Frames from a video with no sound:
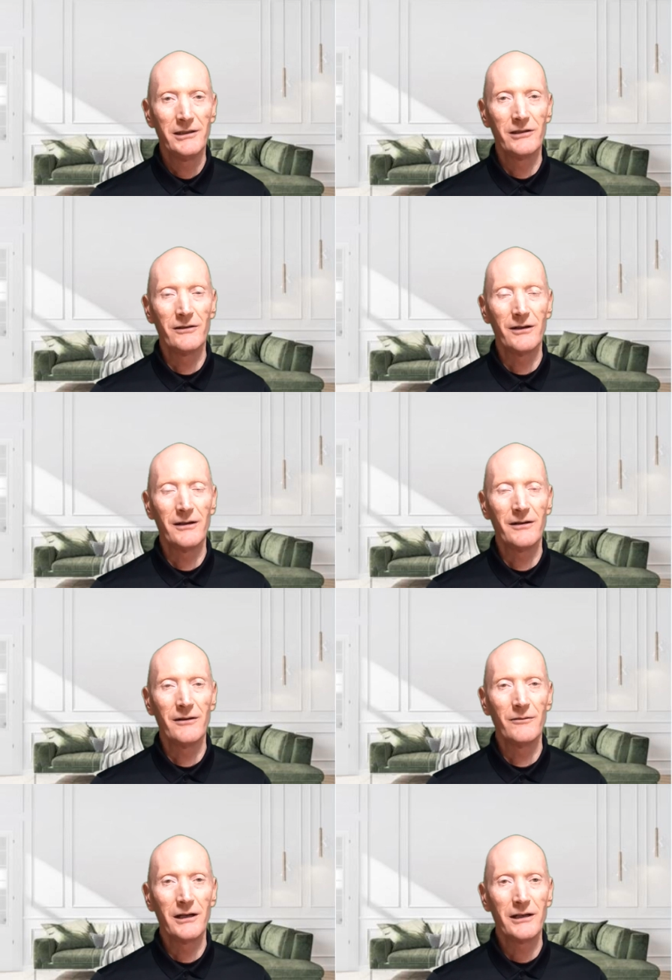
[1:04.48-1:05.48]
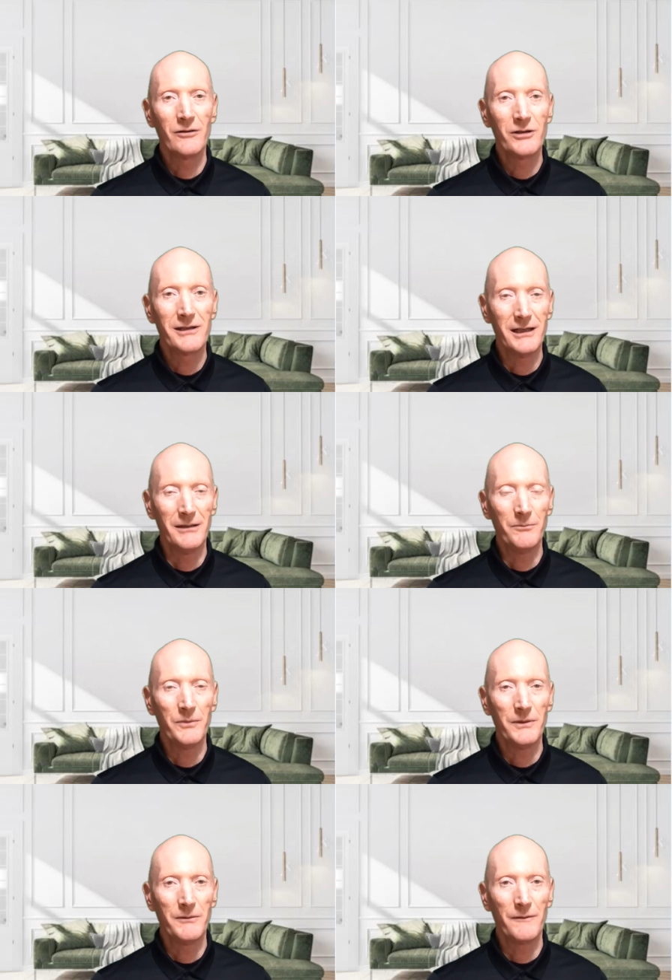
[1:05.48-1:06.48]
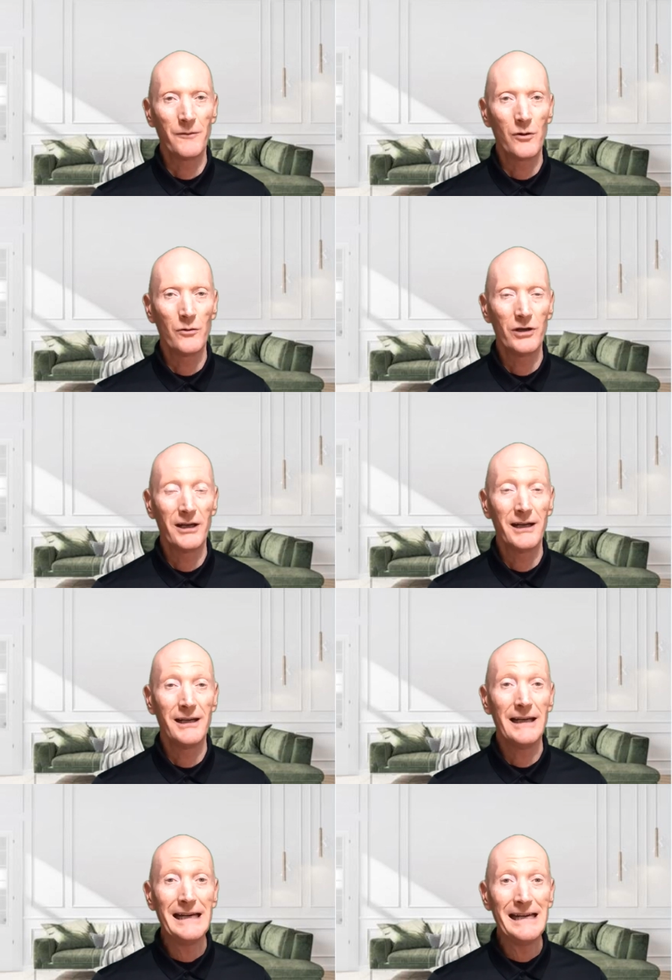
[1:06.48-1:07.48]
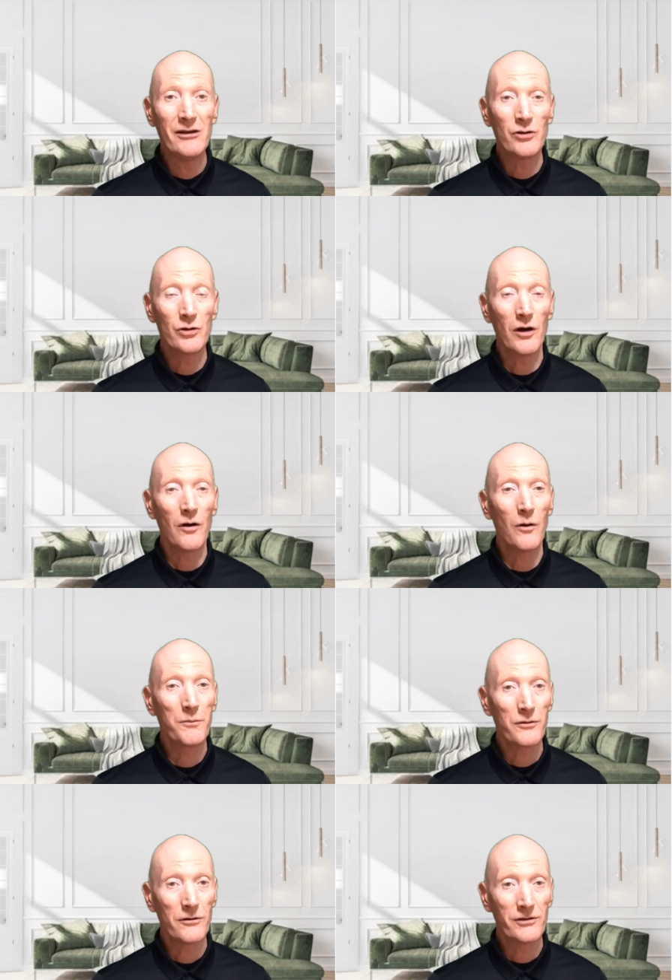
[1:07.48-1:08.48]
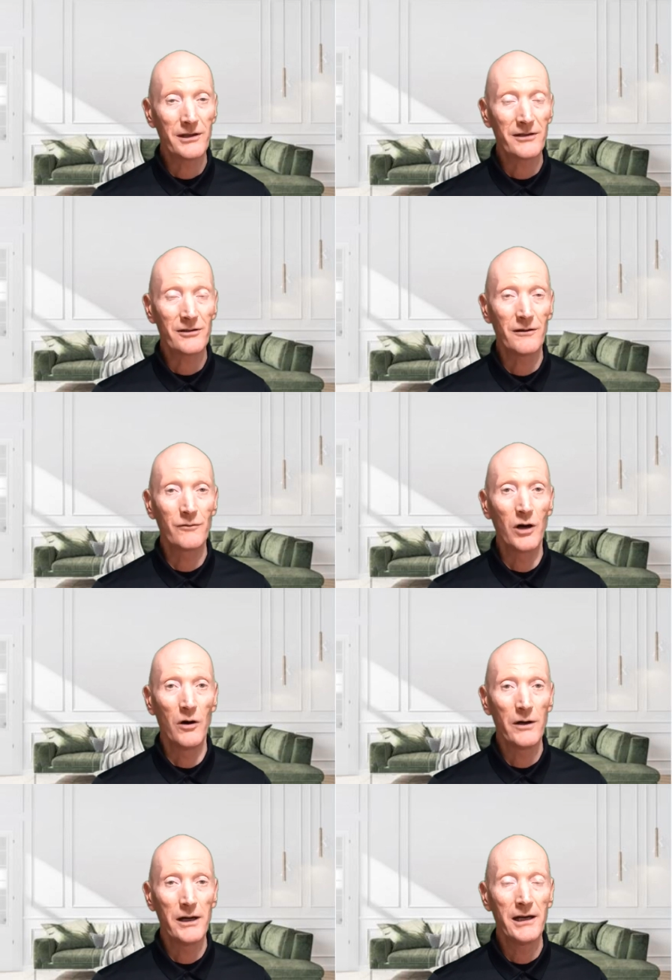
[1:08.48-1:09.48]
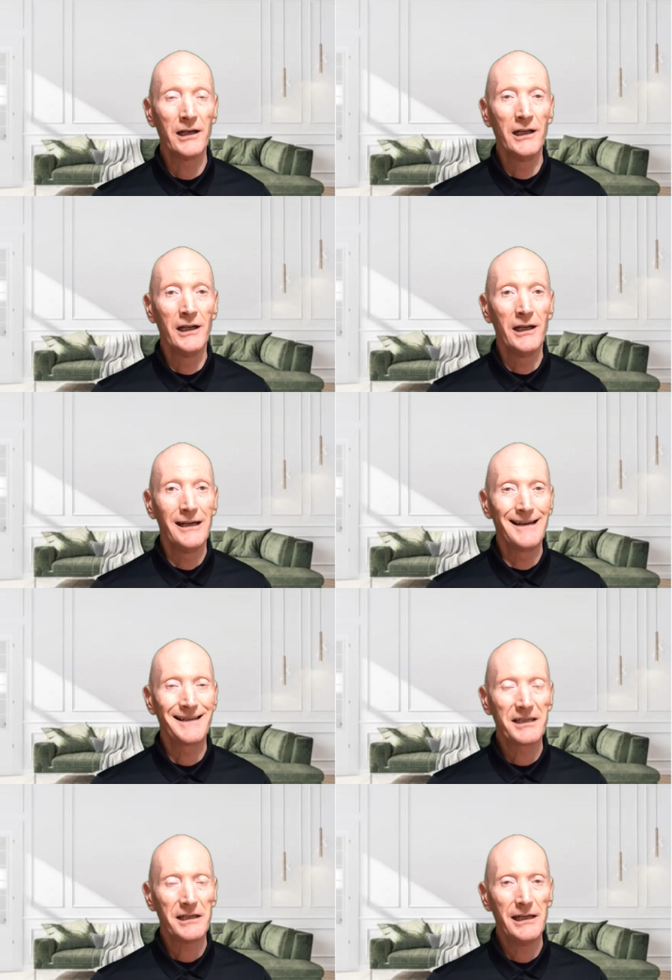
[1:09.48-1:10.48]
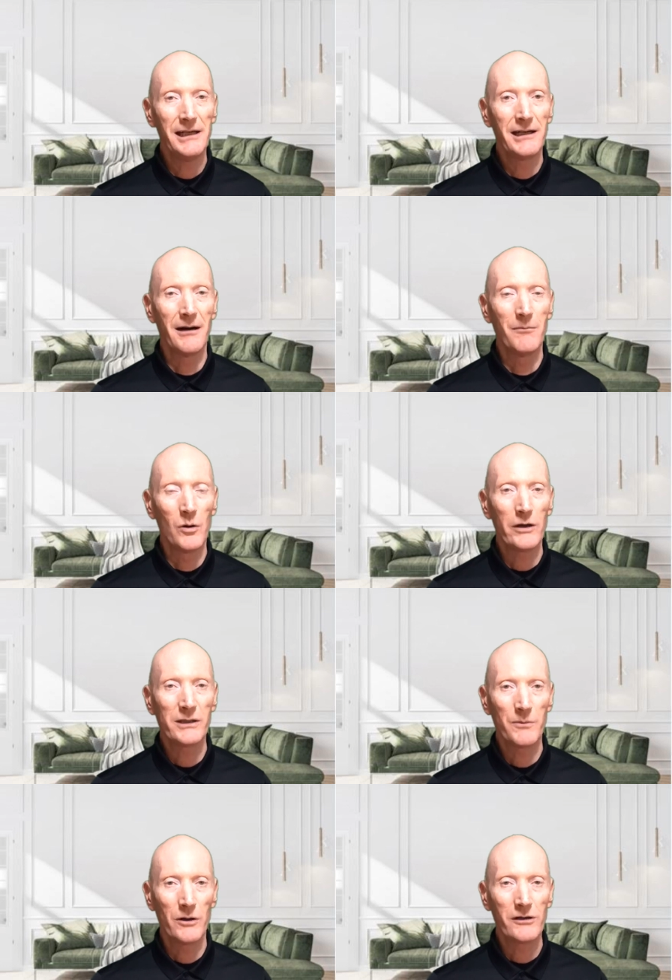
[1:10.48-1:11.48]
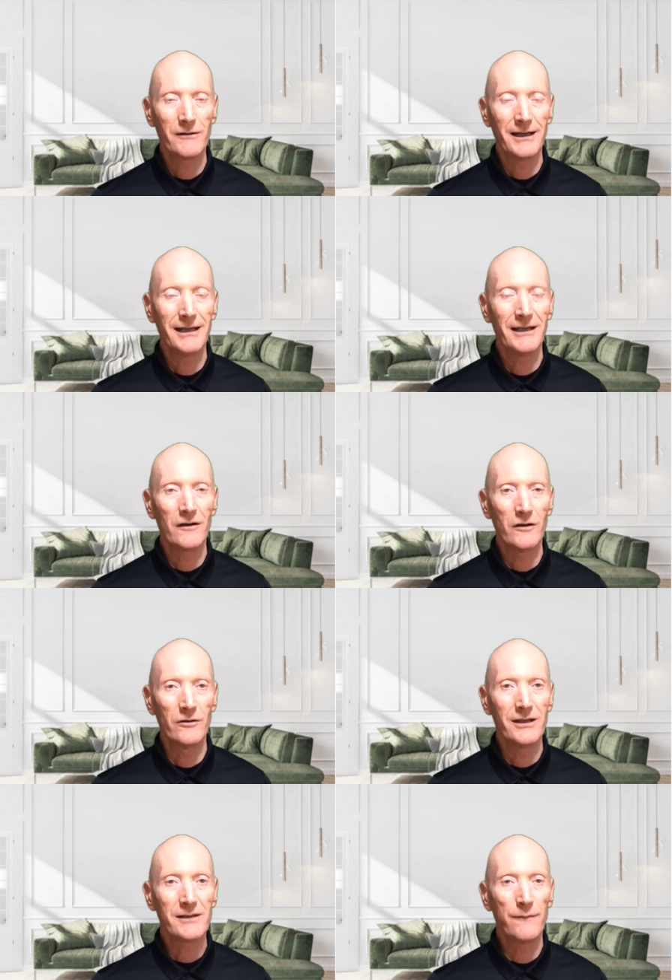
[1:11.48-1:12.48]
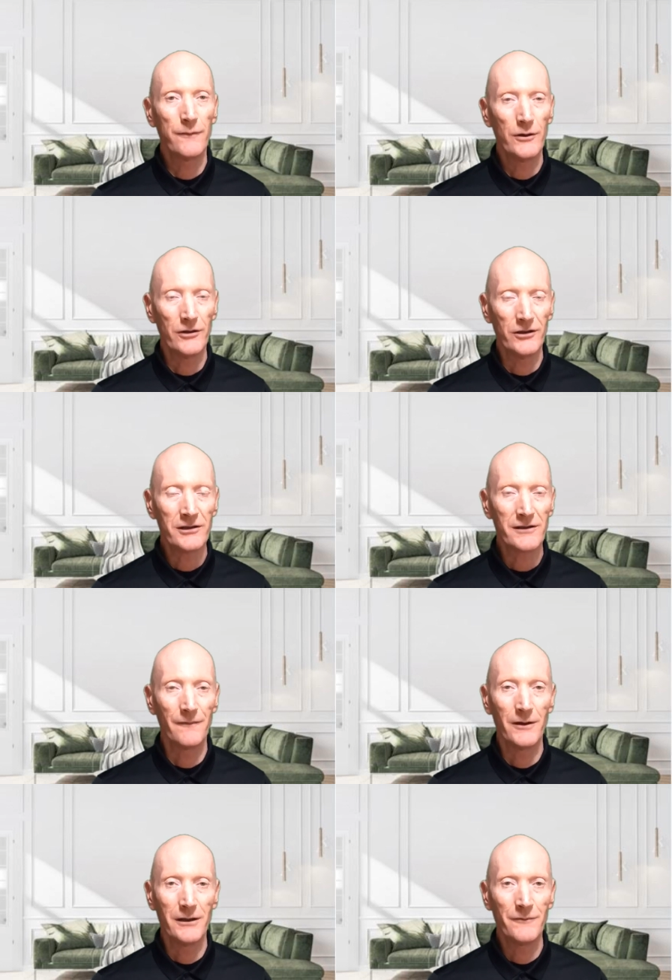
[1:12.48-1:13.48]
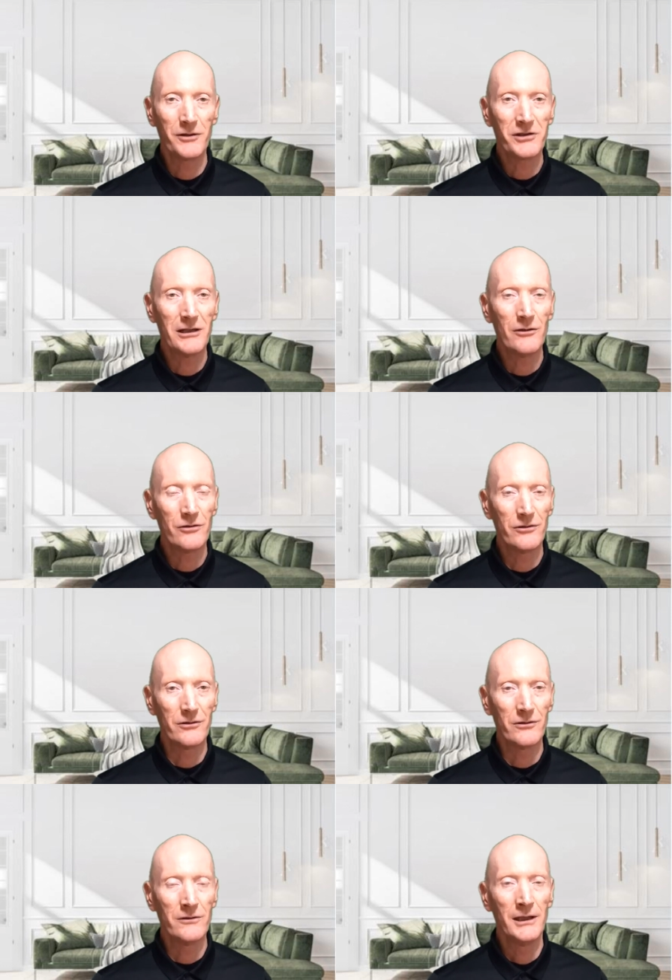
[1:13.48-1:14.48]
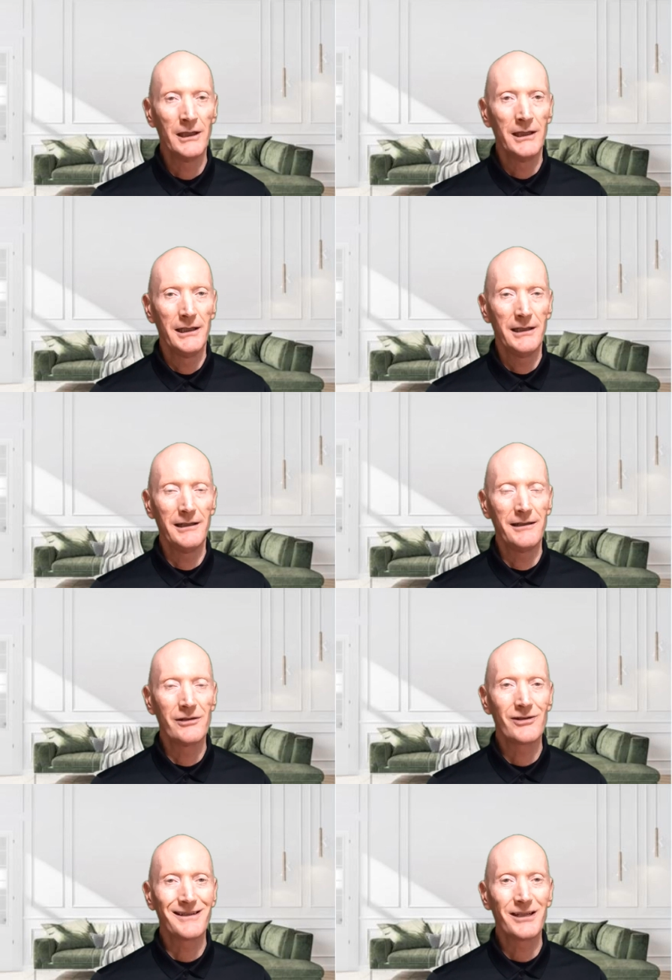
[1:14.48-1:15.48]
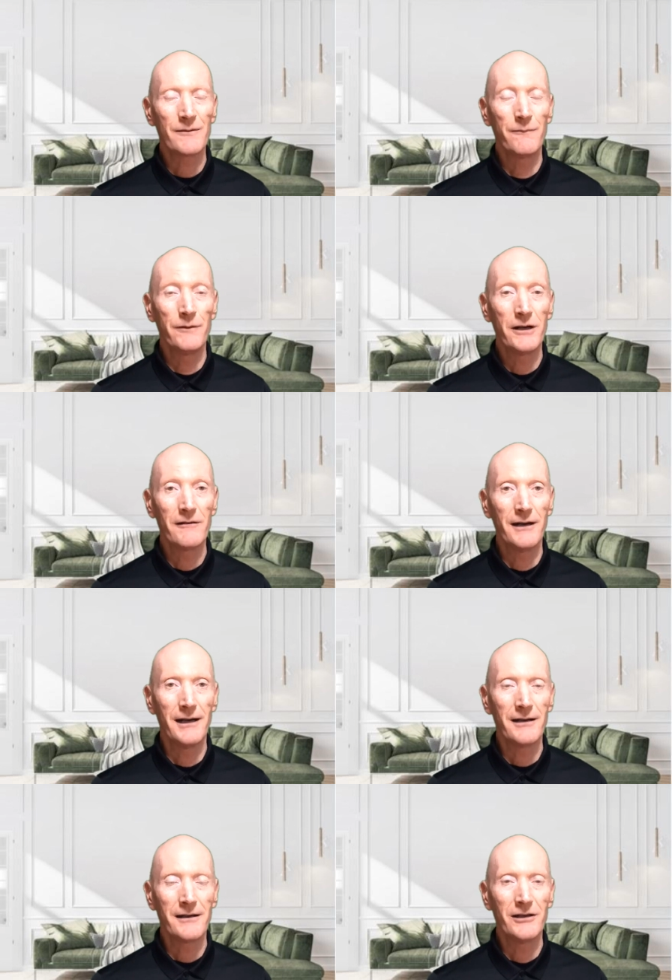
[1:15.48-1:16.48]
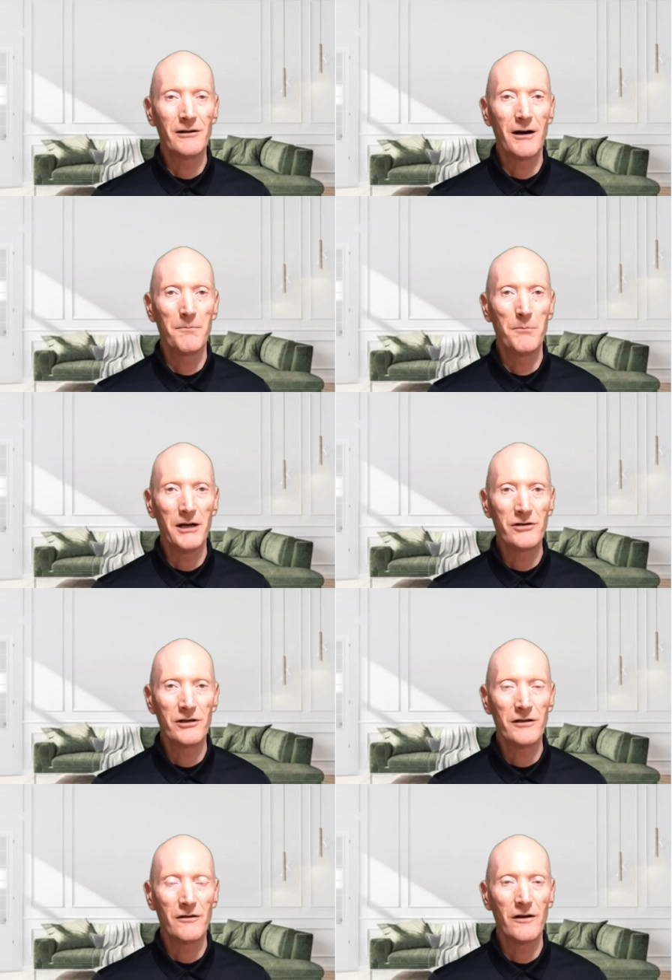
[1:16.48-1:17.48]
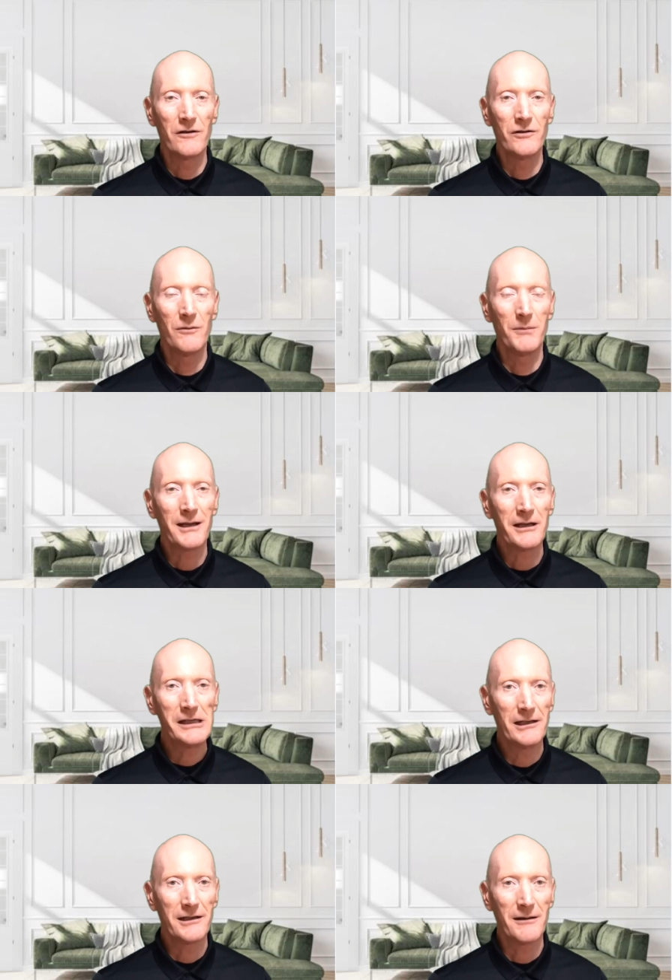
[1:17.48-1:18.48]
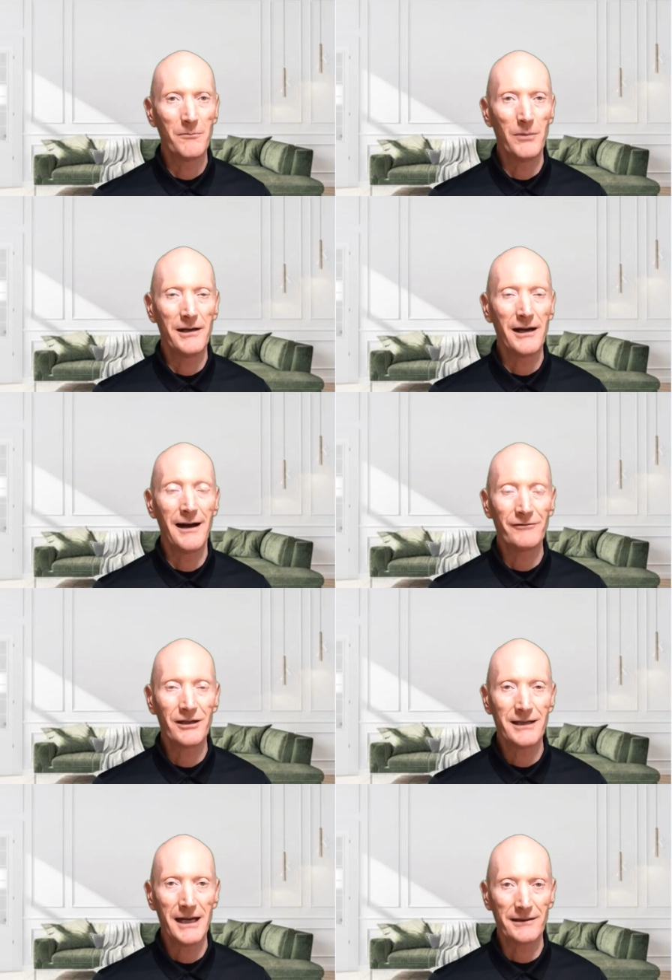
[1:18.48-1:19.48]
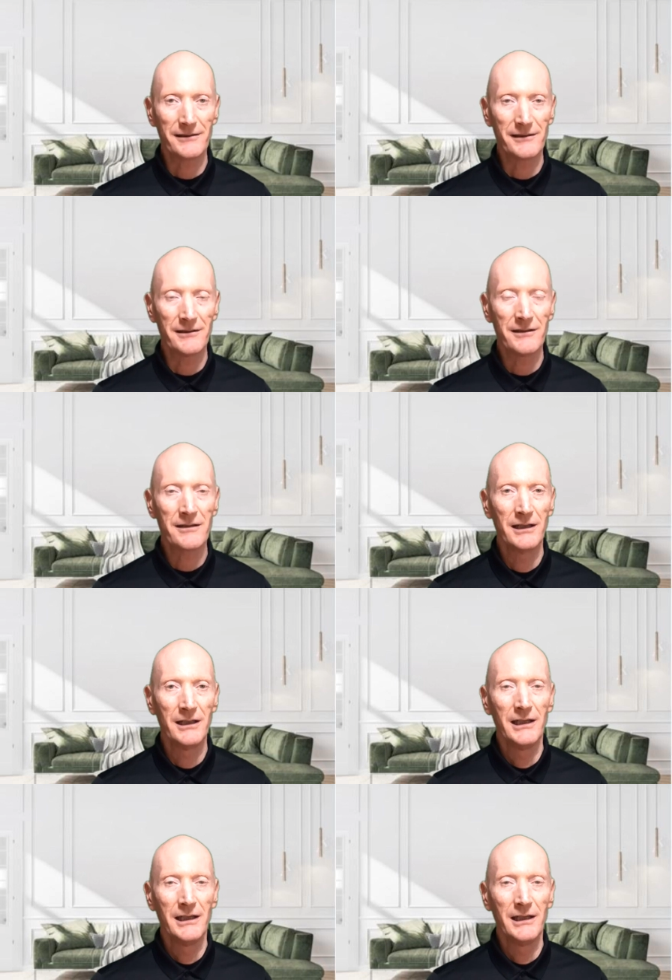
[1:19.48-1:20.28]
a really good tip before you get into the whole process of going and seeing a mortgage broker and getting a loan is the very first thing you should do is just figure out, a budget on your monthly income after taxes,